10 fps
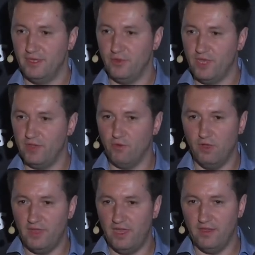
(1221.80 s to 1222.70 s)
You can do
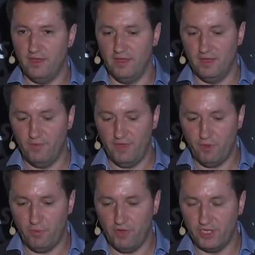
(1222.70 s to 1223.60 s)
all the Wi-Fi
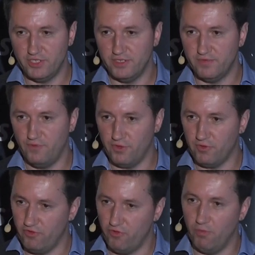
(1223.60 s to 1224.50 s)
operations for the
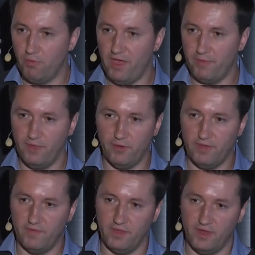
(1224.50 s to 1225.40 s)
control path without
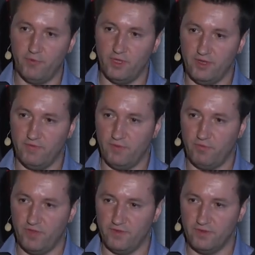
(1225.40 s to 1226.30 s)
having the network interface
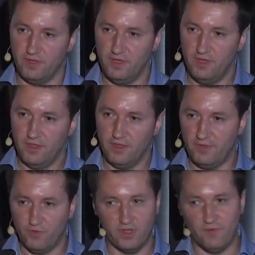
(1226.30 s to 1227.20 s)
present. The
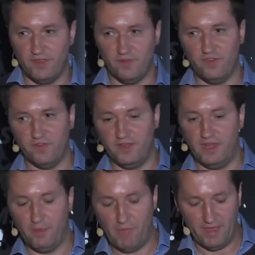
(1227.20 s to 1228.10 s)
network interface is just the
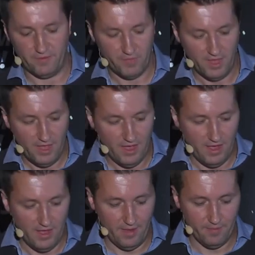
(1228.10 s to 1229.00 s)
data path.
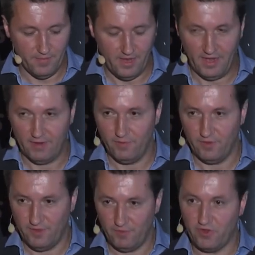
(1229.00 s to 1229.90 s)
And in
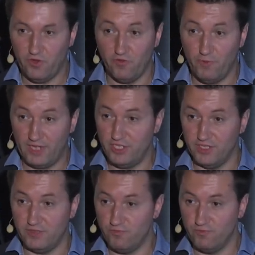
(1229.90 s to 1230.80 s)
some situations, we actually
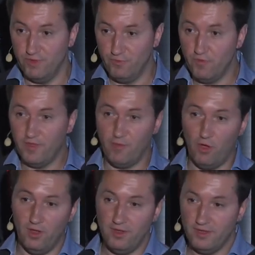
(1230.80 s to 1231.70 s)
just remove them
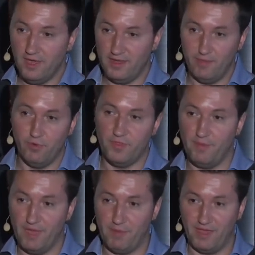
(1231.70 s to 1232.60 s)
all and then put them
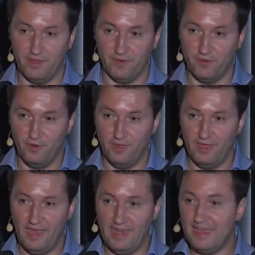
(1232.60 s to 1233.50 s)
back together. So
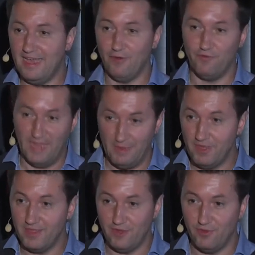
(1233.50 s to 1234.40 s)
any kind of
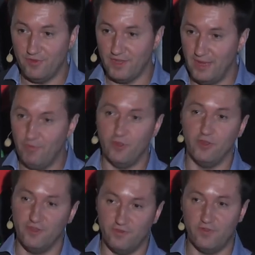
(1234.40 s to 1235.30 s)
naming that you set up or the
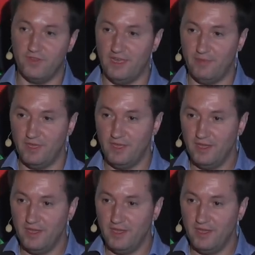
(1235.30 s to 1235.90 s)
distro set up